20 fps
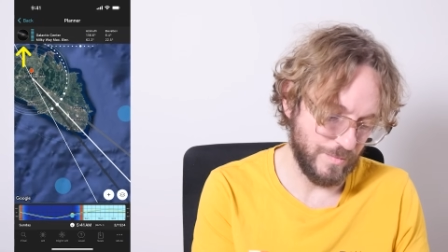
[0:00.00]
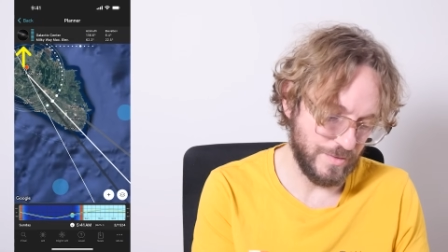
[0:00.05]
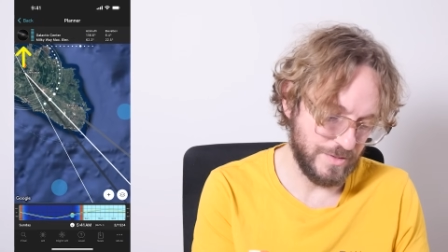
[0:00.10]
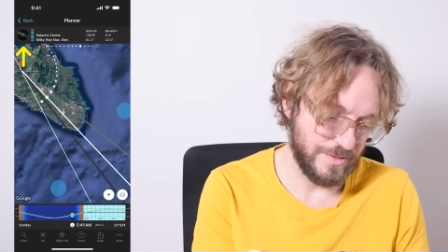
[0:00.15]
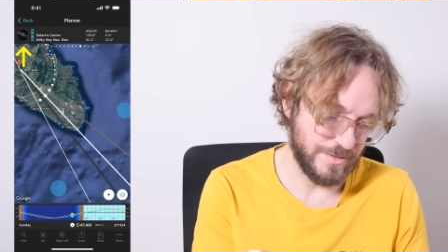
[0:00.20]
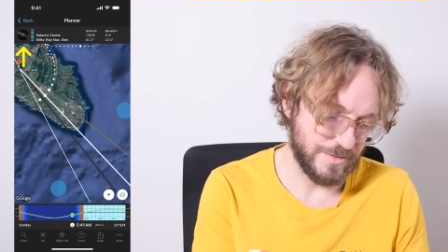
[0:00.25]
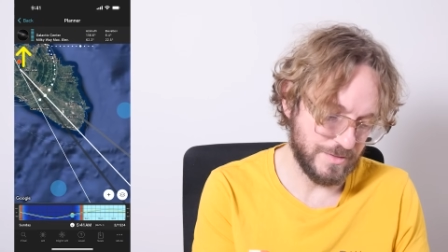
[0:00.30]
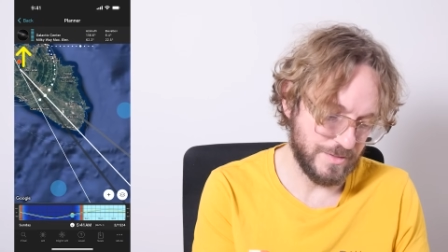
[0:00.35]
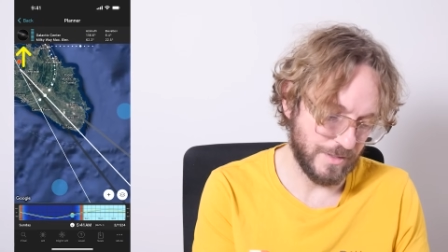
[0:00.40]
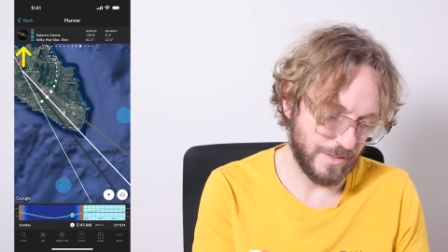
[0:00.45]

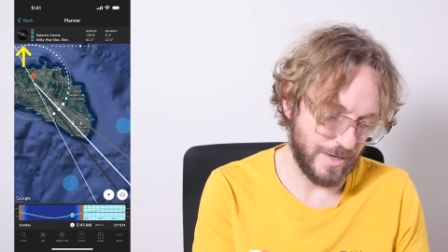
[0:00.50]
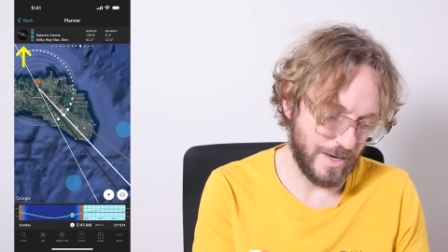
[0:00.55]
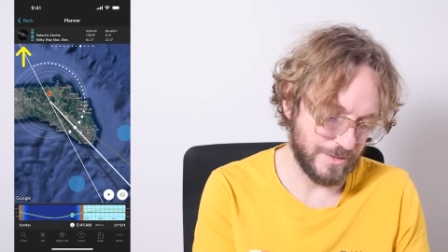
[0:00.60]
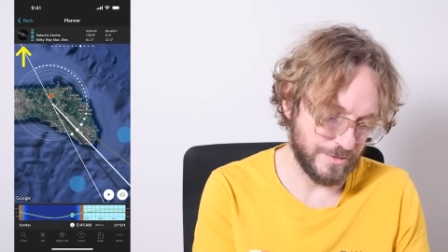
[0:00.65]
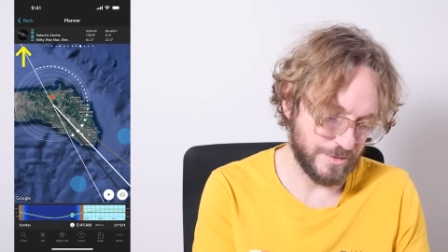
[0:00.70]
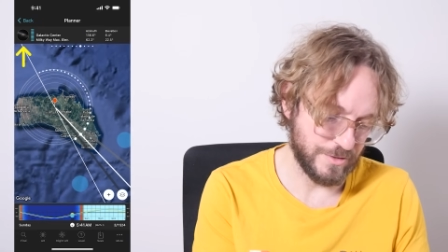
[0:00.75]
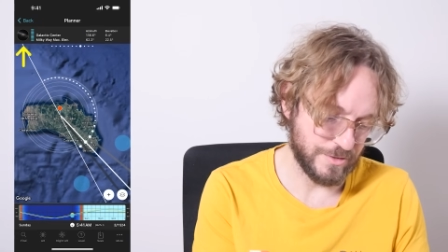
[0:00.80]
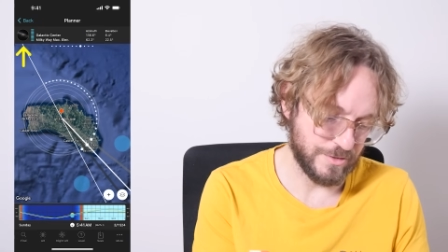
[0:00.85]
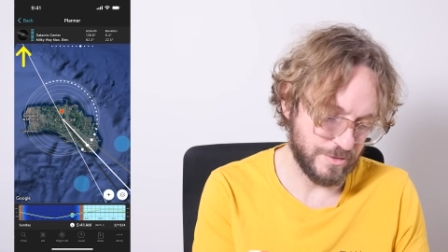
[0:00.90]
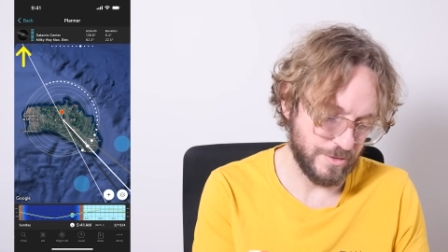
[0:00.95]
which is the
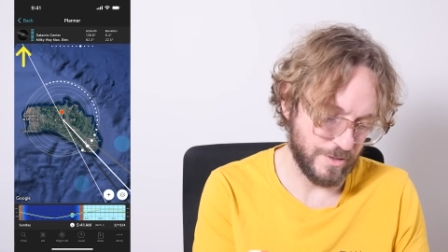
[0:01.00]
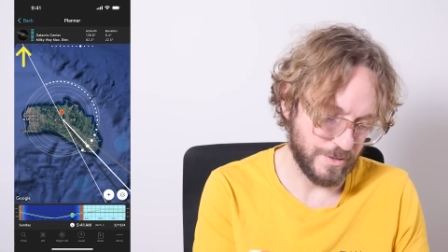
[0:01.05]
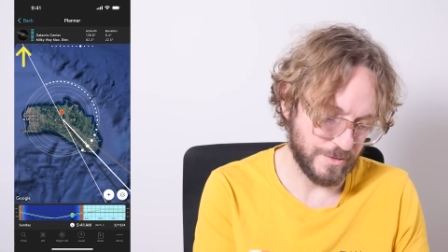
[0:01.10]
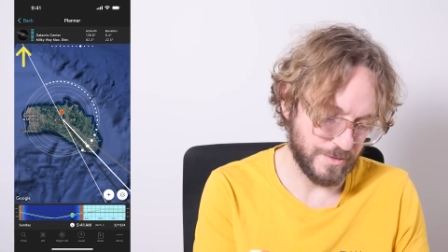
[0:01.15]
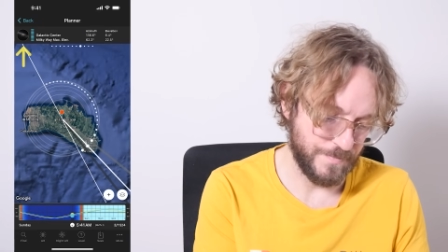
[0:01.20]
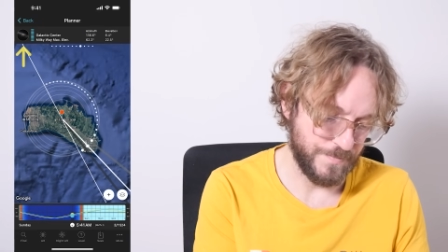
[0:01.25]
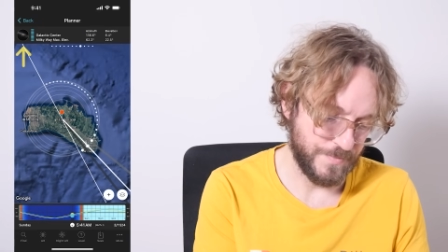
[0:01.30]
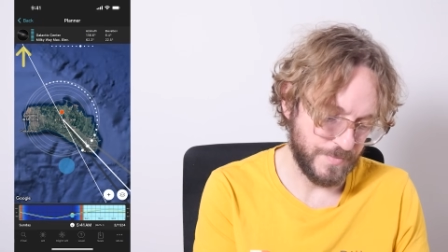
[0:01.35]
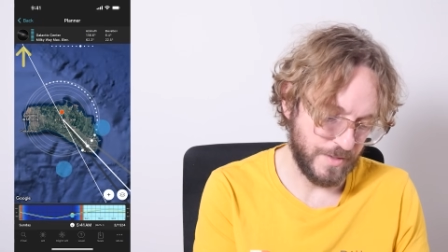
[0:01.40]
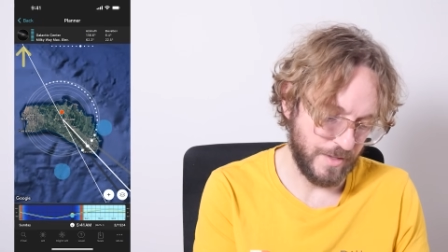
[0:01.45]
largest
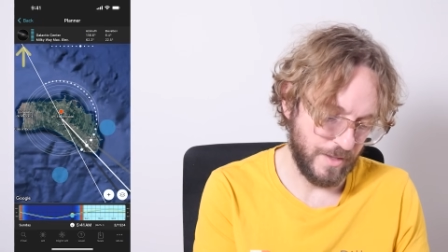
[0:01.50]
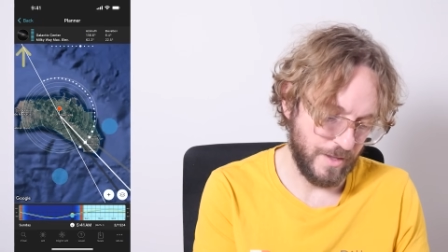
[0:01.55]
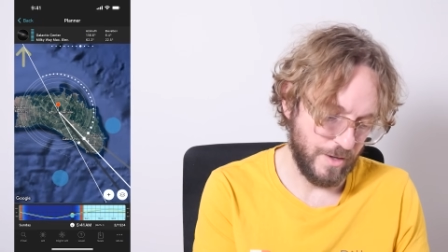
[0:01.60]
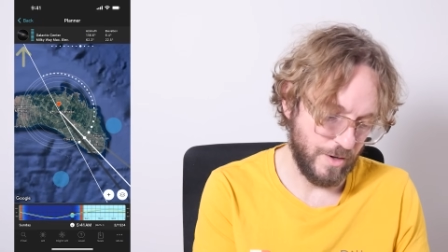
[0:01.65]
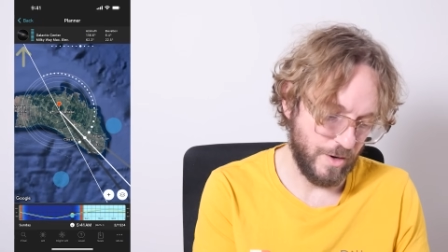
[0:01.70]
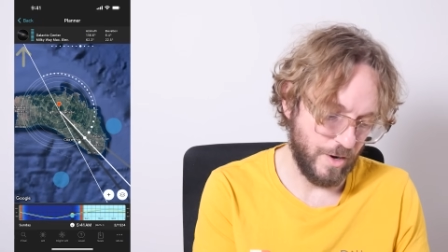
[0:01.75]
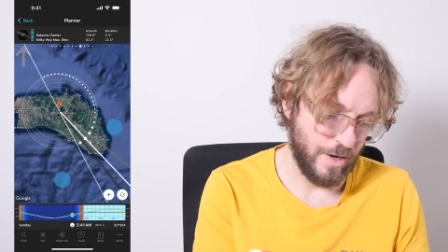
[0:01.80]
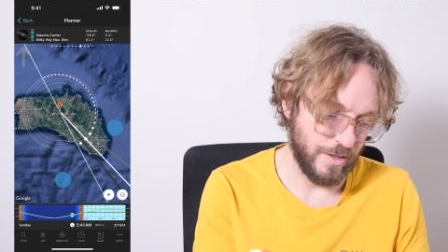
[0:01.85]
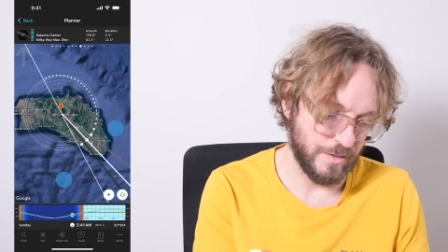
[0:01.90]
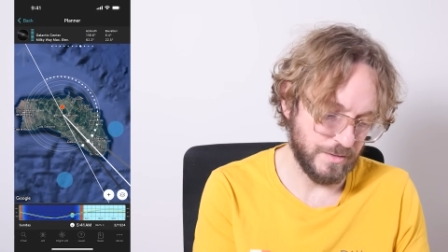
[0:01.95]
dot
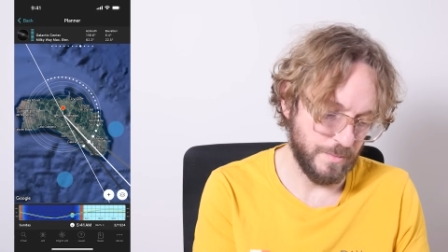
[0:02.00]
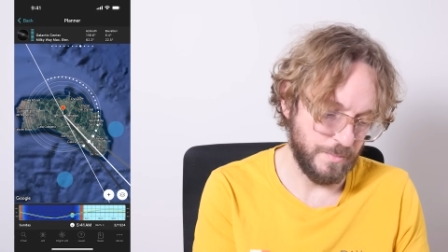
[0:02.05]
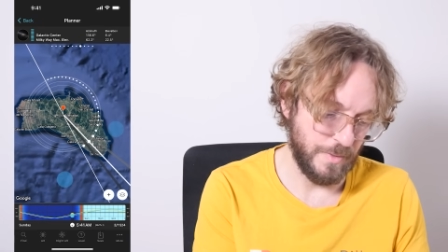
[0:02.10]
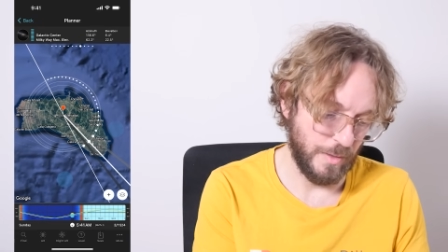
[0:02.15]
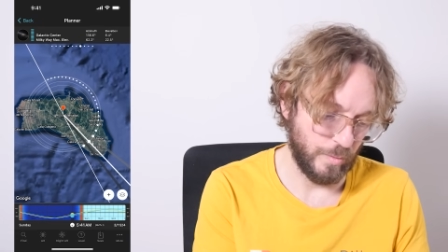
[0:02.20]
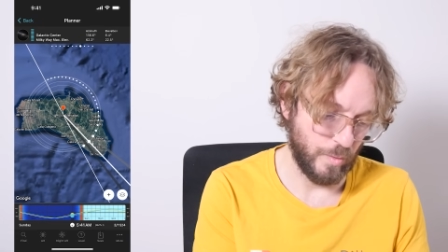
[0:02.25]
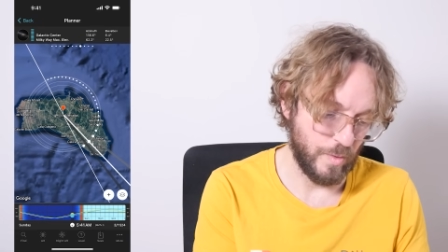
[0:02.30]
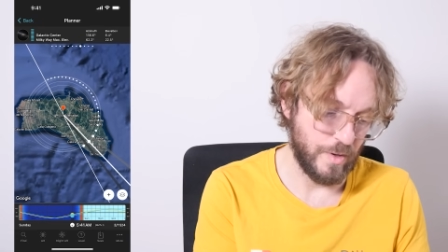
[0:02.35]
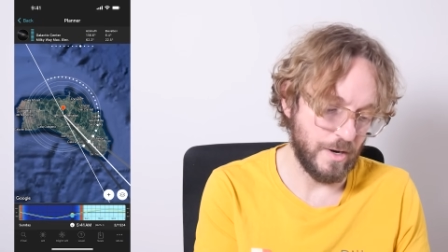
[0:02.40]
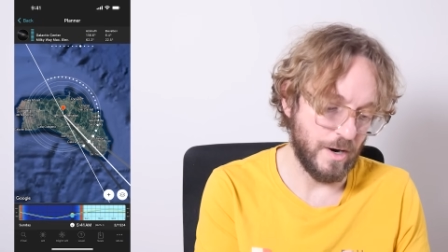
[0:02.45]
on the
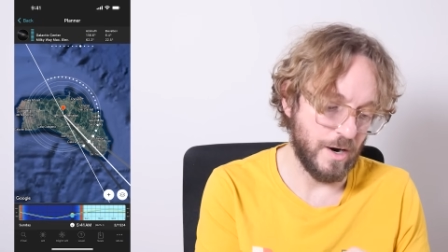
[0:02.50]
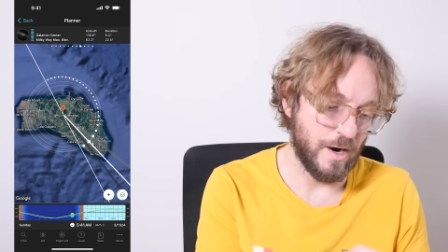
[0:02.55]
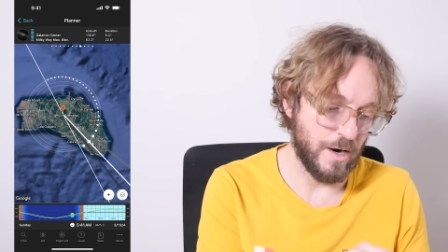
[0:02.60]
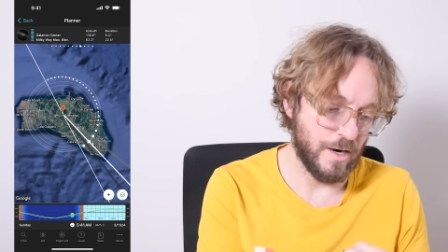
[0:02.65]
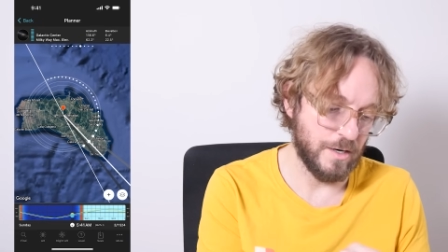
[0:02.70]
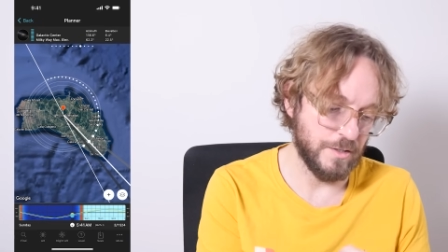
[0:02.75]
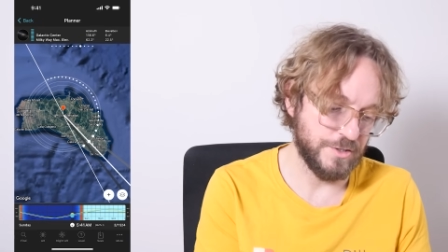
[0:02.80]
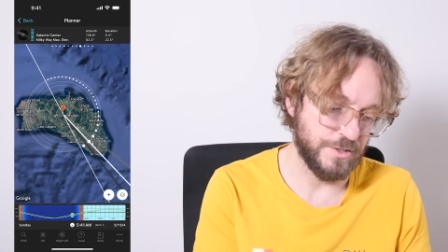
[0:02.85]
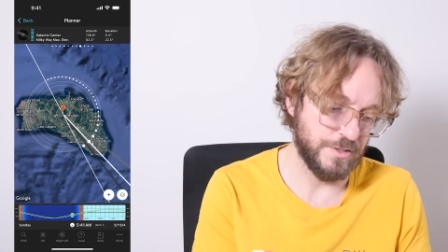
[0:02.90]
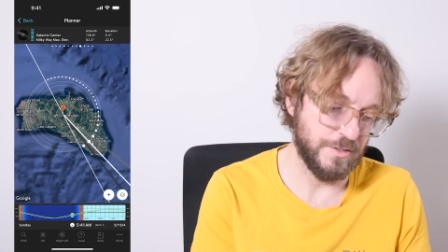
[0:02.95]
Milky Way
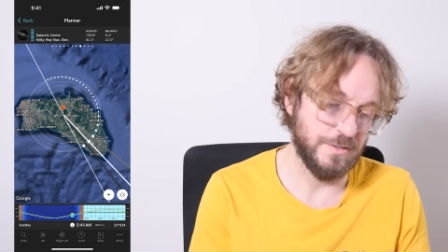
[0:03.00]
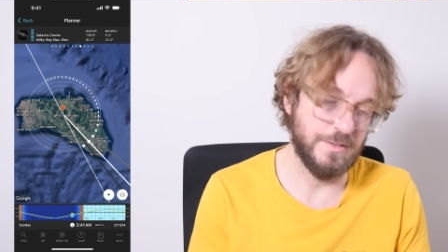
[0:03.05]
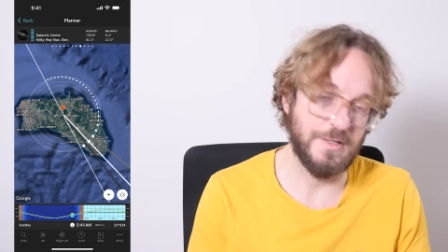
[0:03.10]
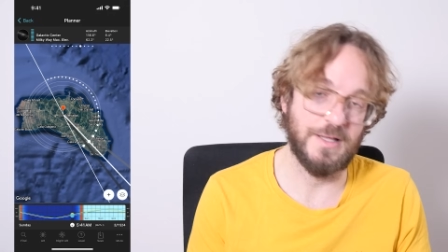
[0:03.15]
arch.